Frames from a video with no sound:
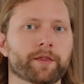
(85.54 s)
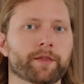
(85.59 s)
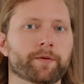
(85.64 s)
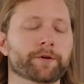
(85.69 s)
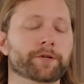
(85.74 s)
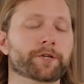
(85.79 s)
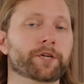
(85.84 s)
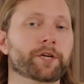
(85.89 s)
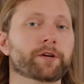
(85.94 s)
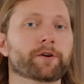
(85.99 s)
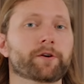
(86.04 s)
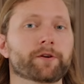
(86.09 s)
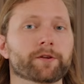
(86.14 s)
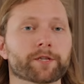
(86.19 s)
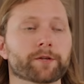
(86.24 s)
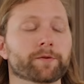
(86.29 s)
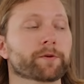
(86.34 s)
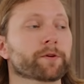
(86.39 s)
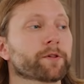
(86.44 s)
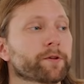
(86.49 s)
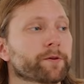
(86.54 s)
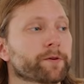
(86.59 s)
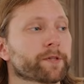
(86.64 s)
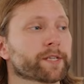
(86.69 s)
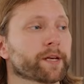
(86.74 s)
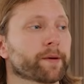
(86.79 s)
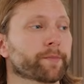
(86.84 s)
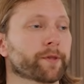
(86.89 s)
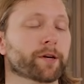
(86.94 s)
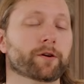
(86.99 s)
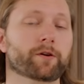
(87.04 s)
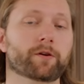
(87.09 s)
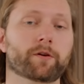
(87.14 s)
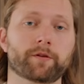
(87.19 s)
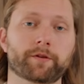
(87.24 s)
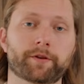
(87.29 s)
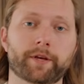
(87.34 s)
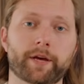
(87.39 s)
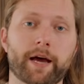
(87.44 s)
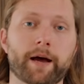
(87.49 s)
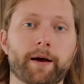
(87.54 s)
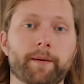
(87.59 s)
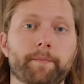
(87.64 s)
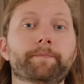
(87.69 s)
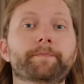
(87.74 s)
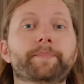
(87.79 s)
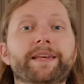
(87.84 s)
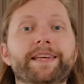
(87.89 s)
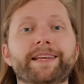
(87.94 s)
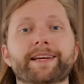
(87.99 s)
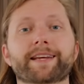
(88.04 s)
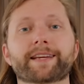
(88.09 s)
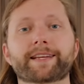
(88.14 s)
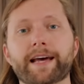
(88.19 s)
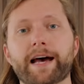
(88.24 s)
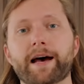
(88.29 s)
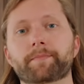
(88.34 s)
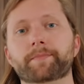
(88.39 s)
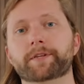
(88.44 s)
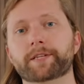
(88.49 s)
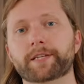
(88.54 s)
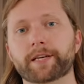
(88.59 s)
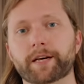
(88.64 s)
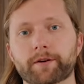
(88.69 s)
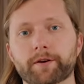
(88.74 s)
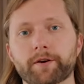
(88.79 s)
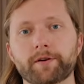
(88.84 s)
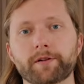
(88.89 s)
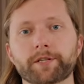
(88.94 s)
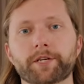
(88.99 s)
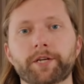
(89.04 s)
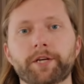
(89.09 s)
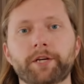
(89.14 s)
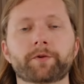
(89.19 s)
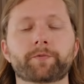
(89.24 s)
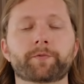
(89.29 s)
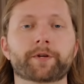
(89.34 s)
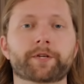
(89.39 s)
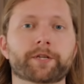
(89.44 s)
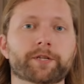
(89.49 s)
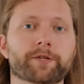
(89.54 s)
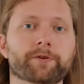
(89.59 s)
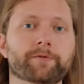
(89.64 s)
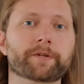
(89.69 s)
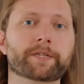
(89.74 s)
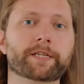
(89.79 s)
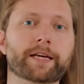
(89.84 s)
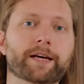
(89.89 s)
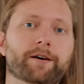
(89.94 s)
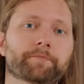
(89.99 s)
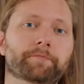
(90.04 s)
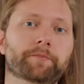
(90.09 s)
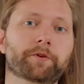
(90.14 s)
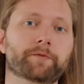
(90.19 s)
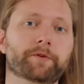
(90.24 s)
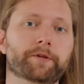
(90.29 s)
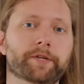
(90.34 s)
The machine also includes something called Bean Adapt technology, which is going to help you